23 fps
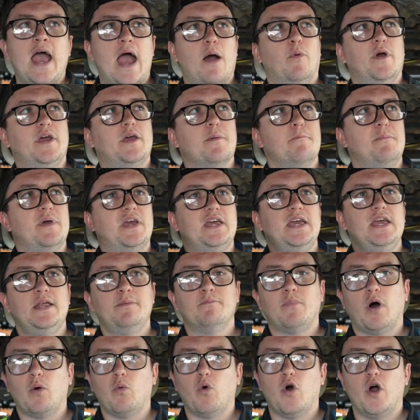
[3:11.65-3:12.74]
and we can
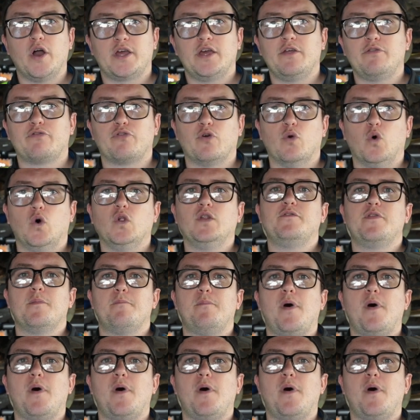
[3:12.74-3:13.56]
begin by working through all of the